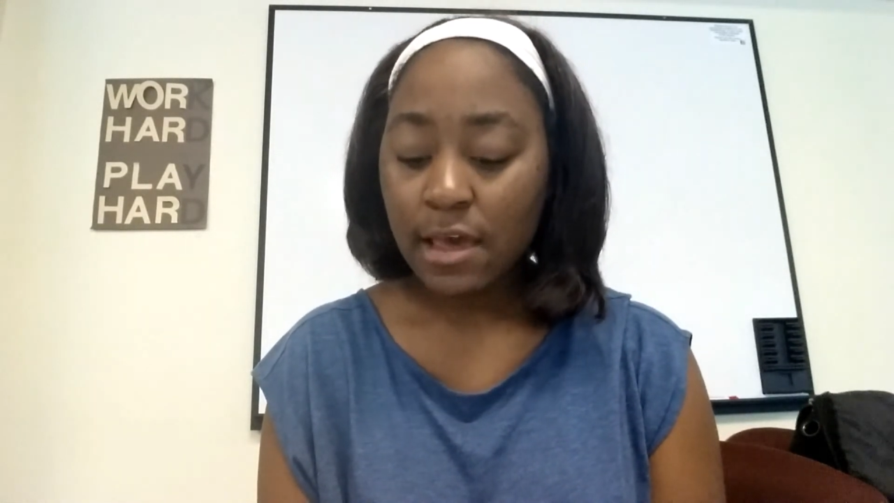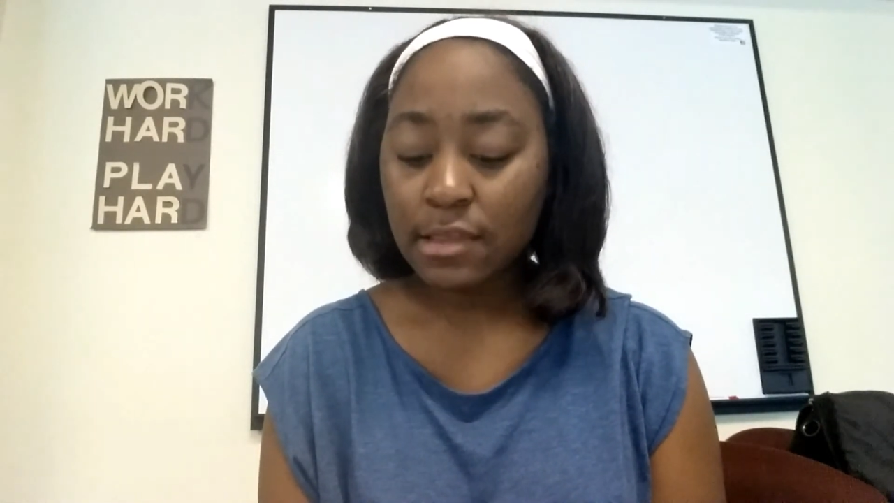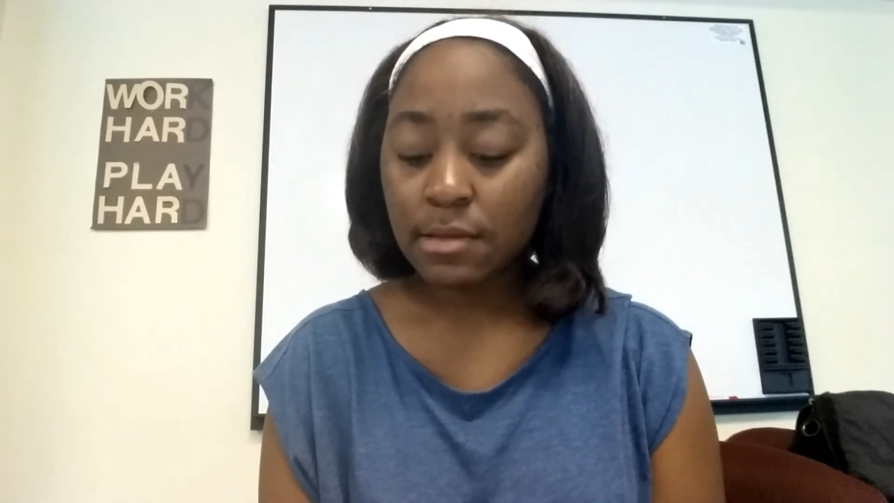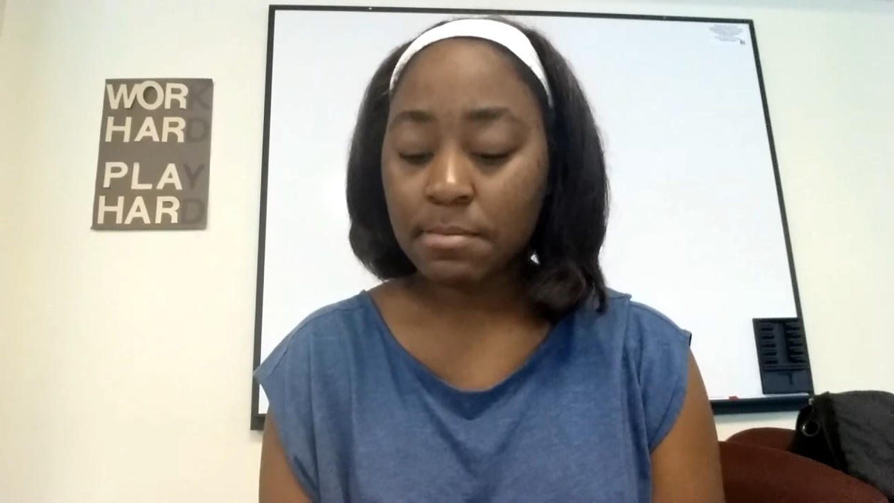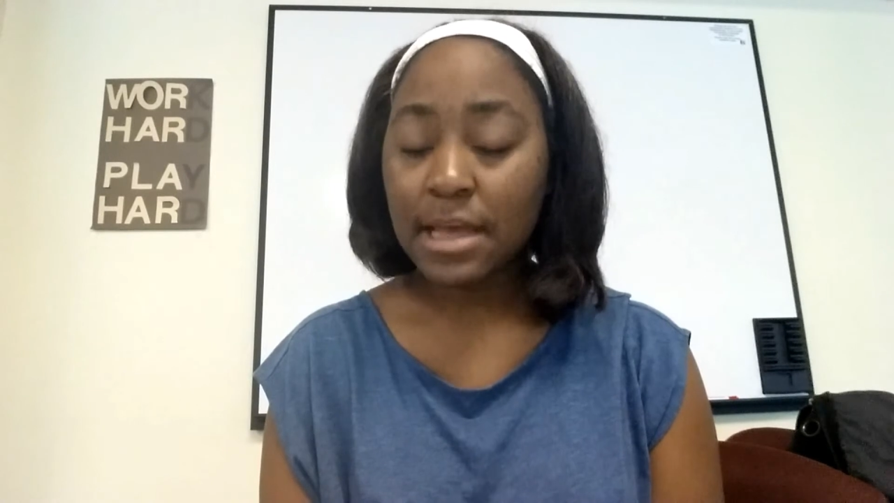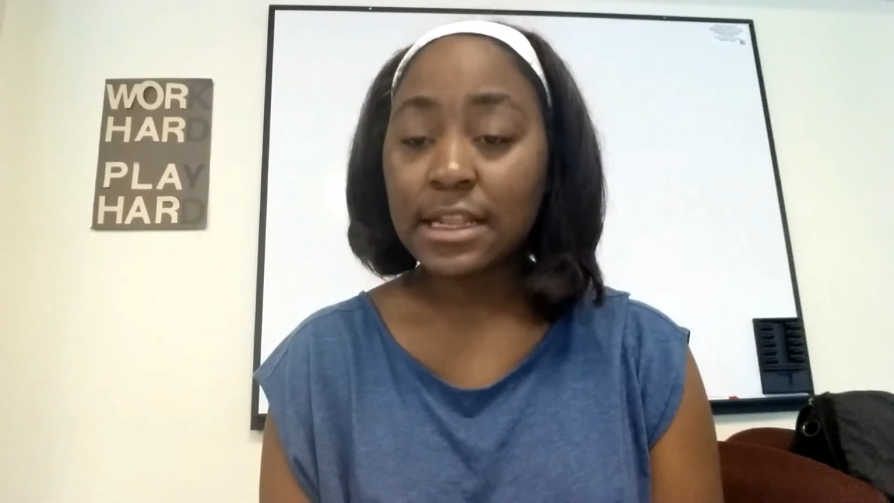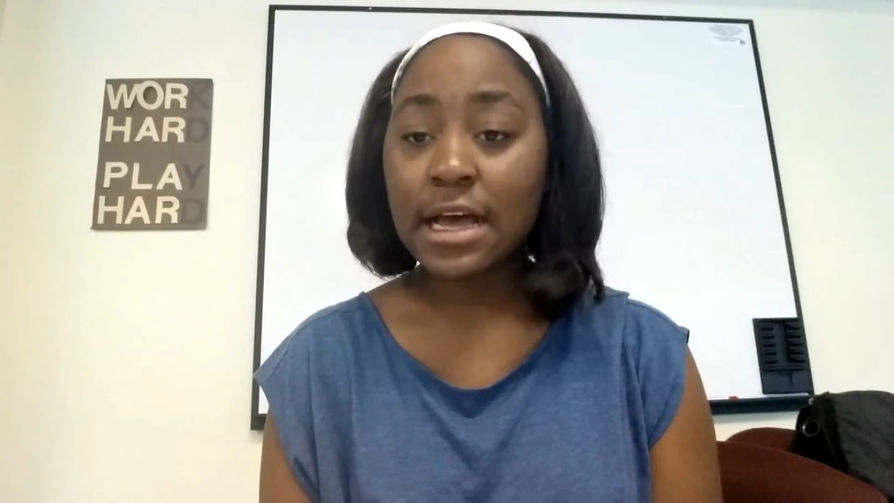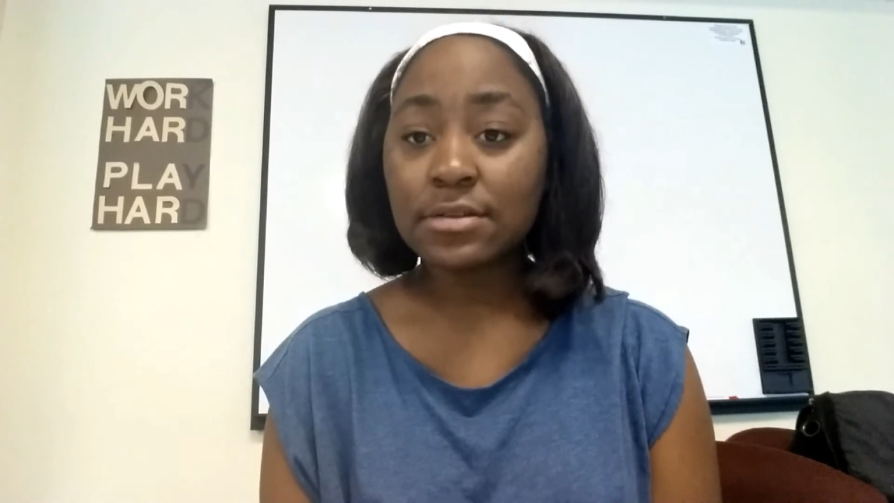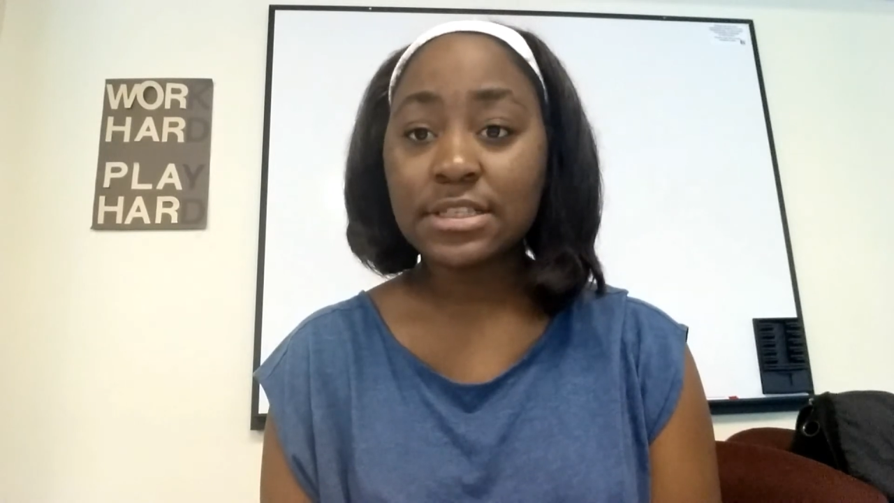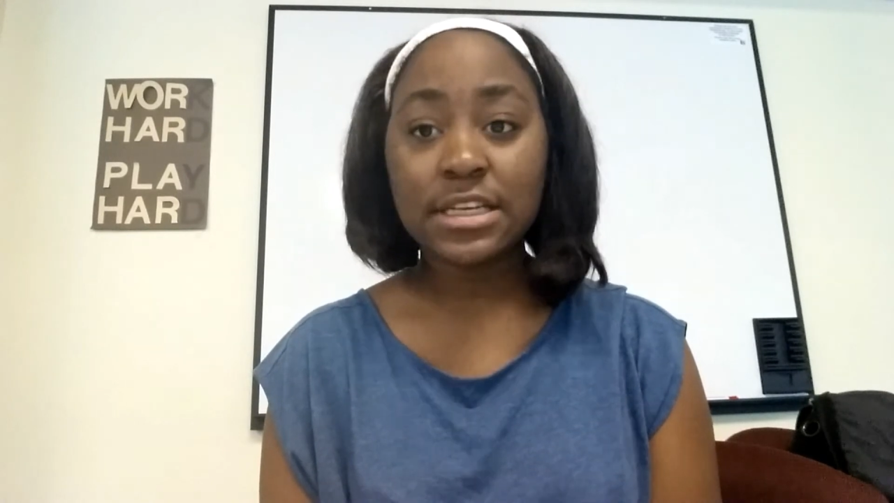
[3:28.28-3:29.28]
and the
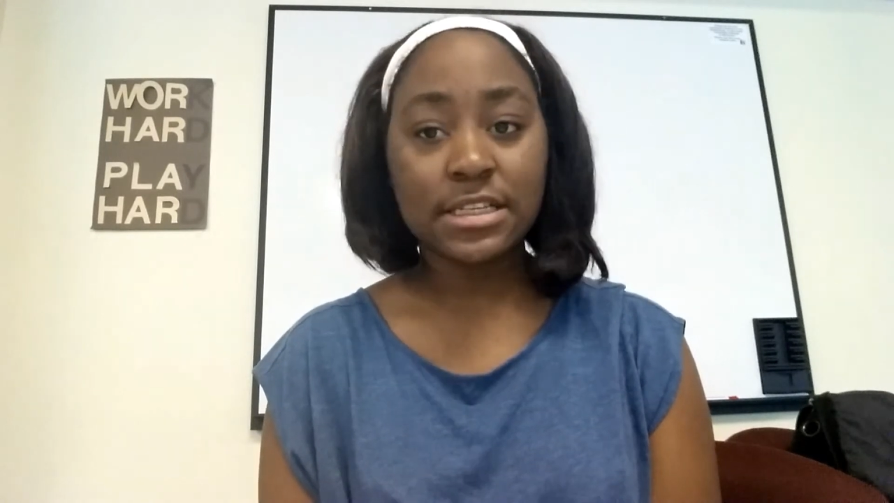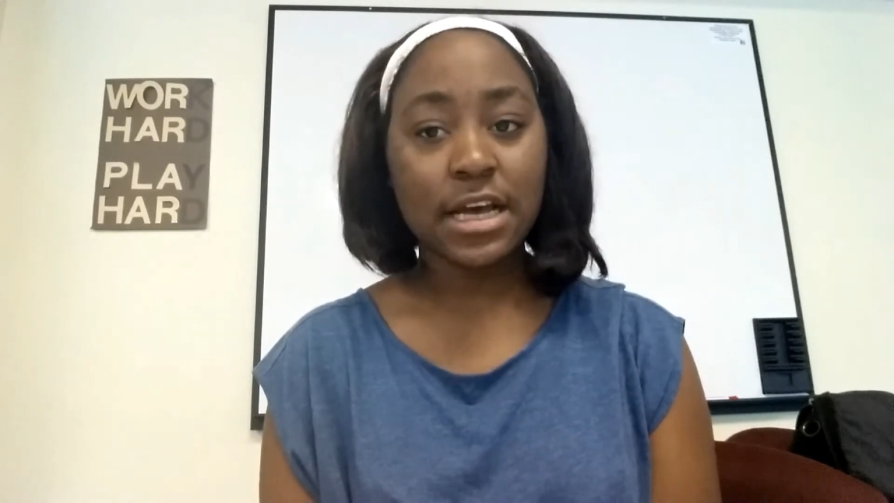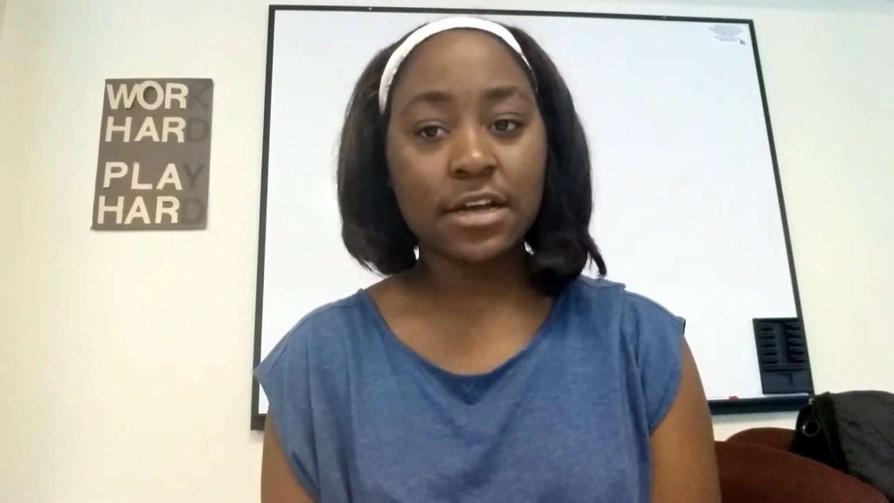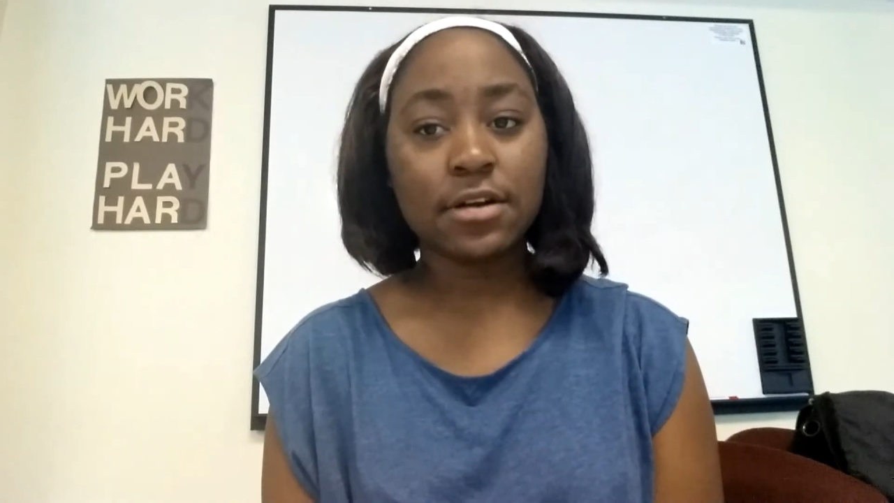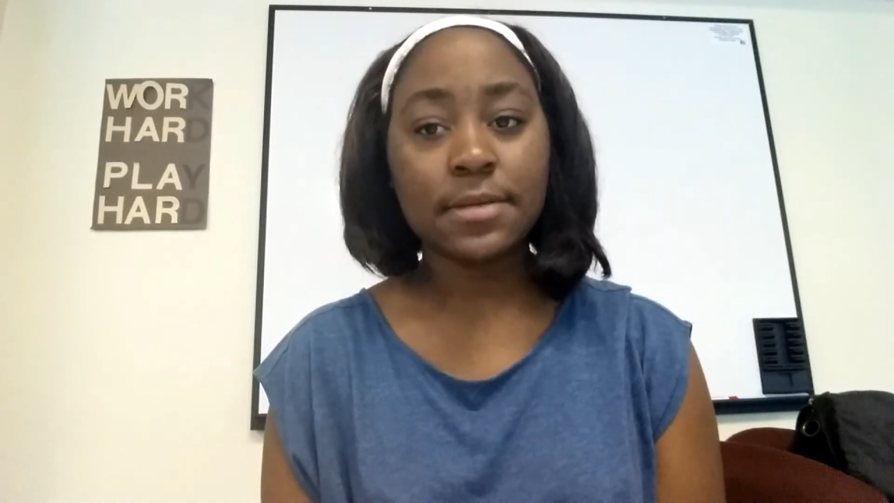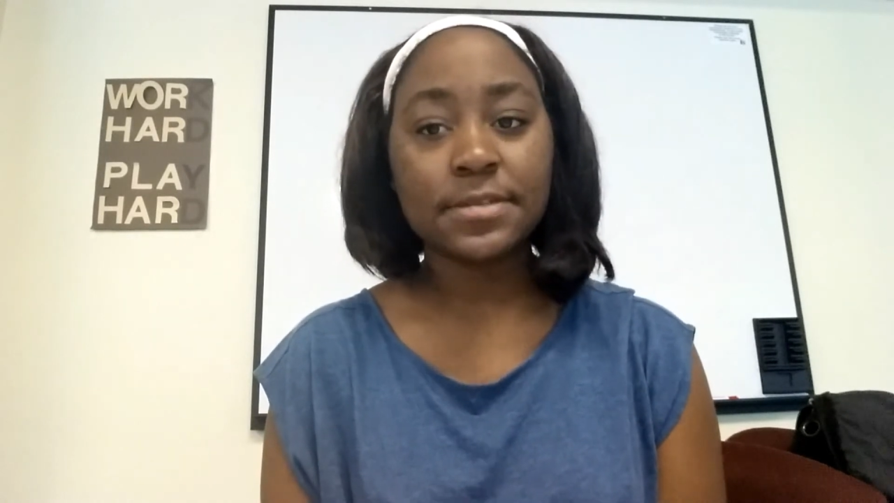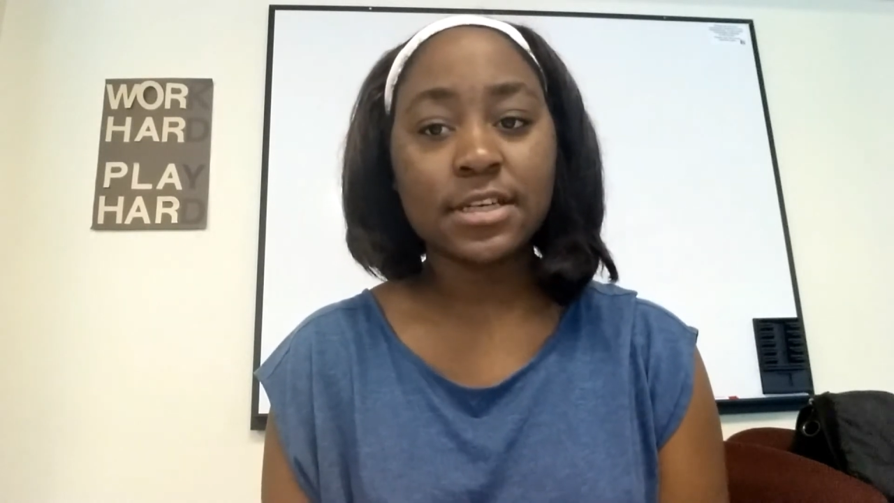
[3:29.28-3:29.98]
Minkowski diagram